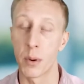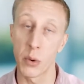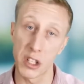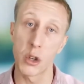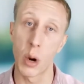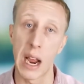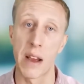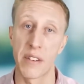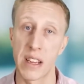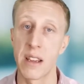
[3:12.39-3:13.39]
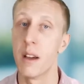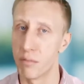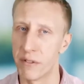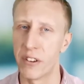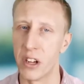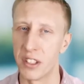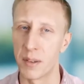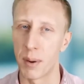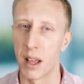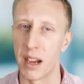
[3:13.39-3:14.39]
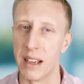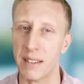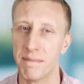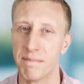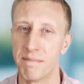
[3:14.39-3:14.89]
but we do have a preferred supplier.